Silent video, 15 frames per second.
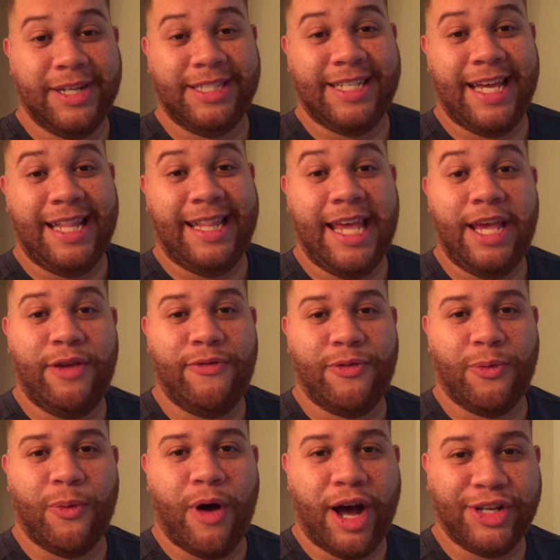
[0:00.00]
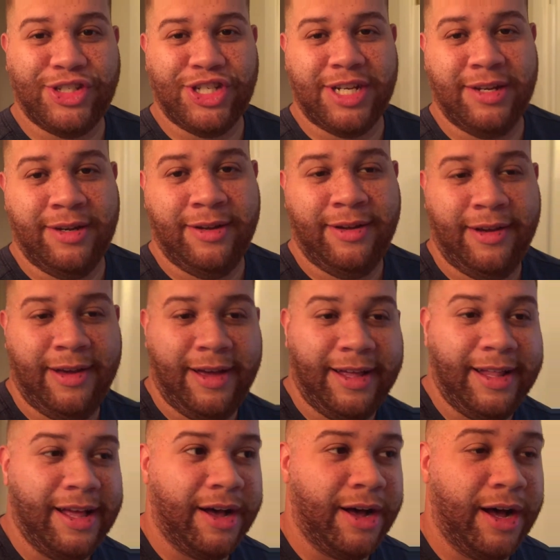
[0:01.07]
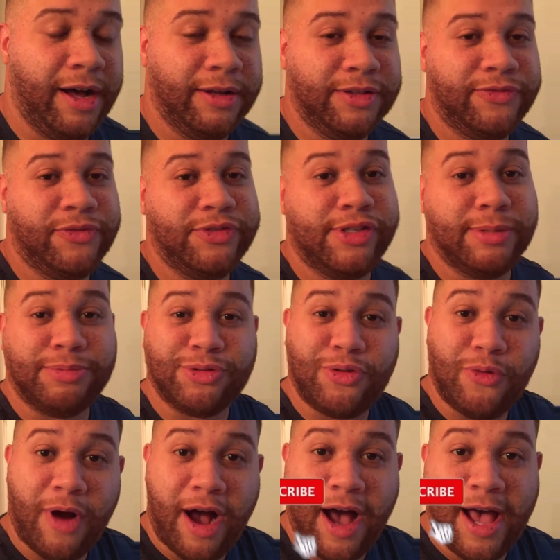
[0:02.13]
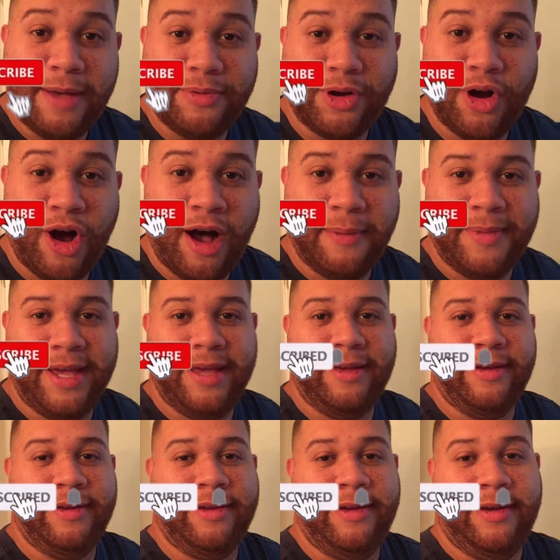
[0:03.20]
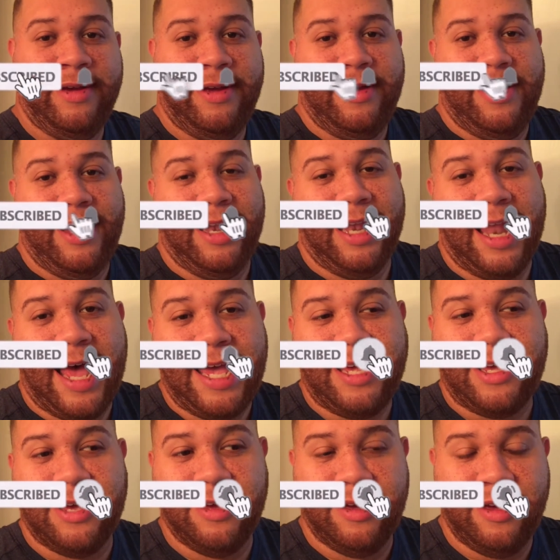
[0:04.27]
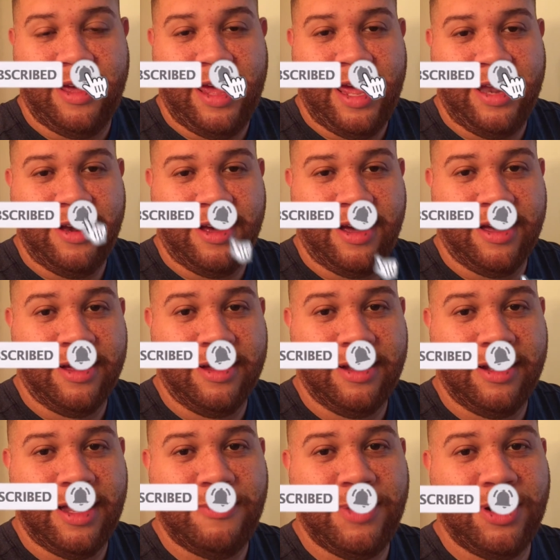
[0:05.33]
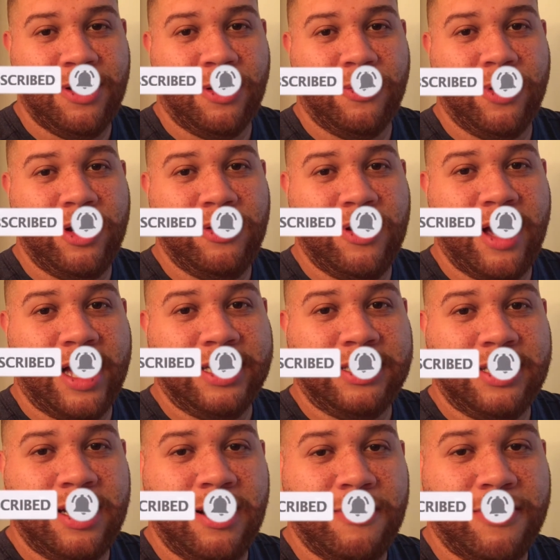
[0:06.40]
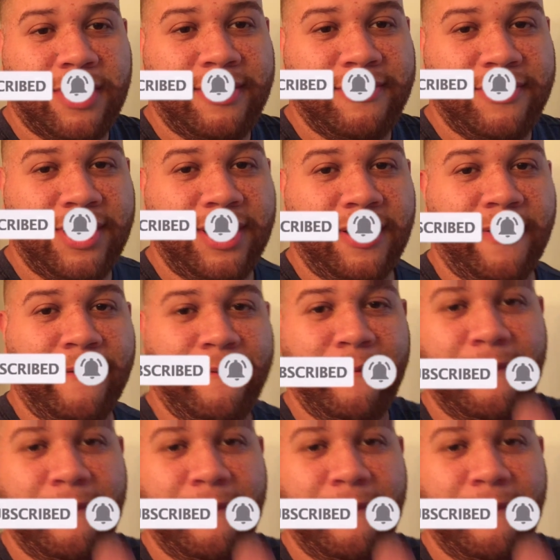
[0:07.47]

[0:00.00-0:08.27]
to say thank you for watching. Subscribe, comment, like, and let me know what you guys think about the video.